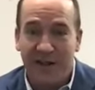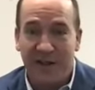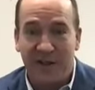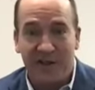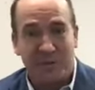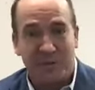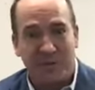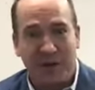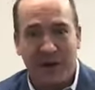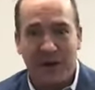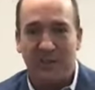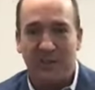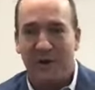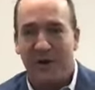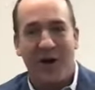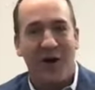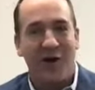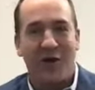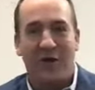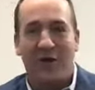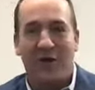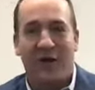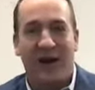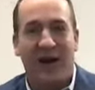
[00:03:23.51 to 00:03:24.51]
There's people
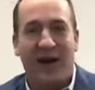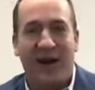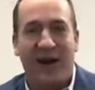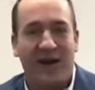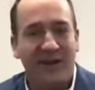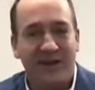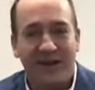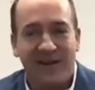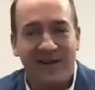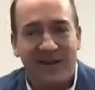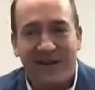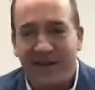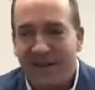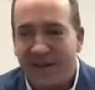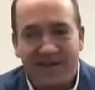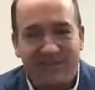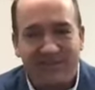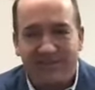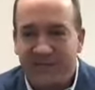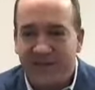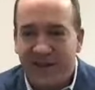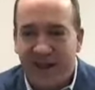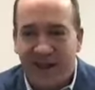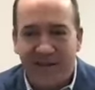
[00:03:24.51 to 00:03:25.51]
all around, and
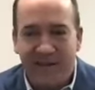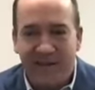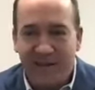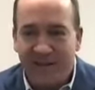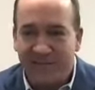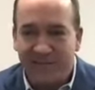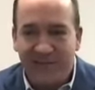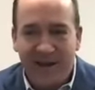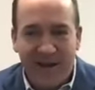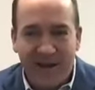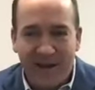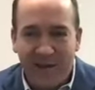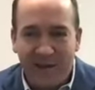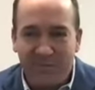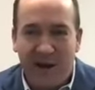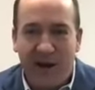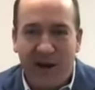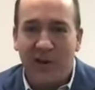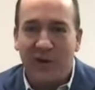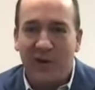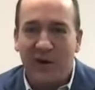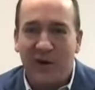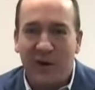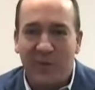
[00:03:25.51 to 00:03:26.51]
David, that didn't
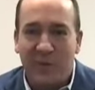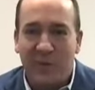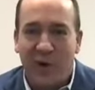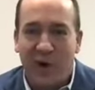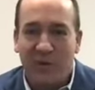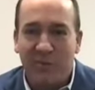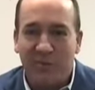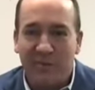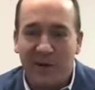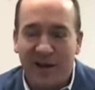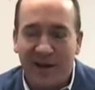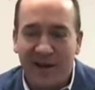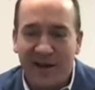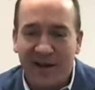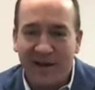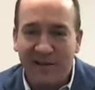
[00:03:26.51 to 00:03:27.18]
bother him one bit.